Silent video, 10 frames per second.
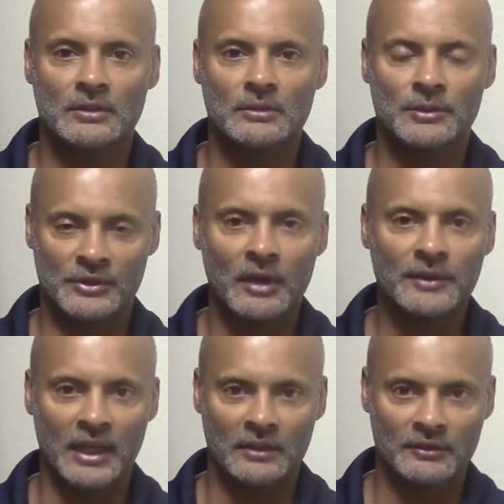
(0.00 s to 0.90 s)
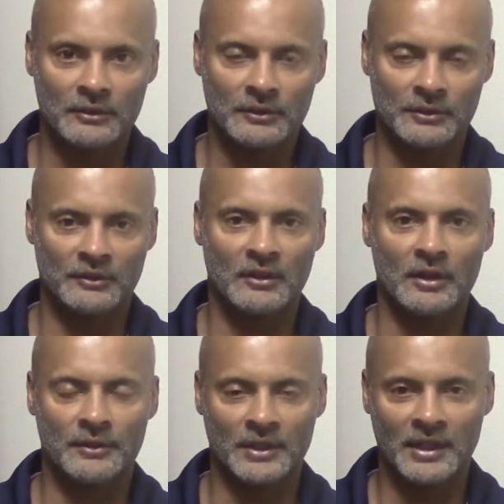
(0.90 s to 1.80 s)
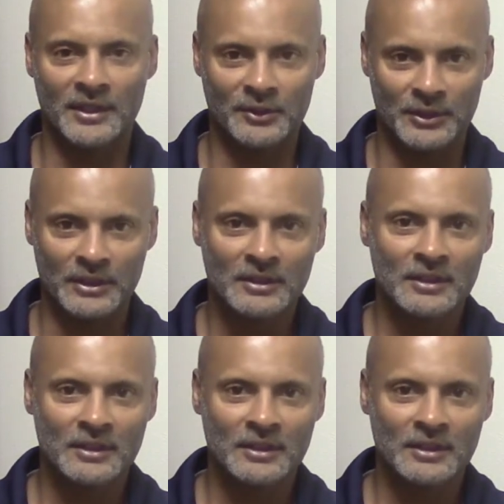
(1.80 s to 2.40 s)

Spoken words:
resolve cancers. It was discovered in Italy.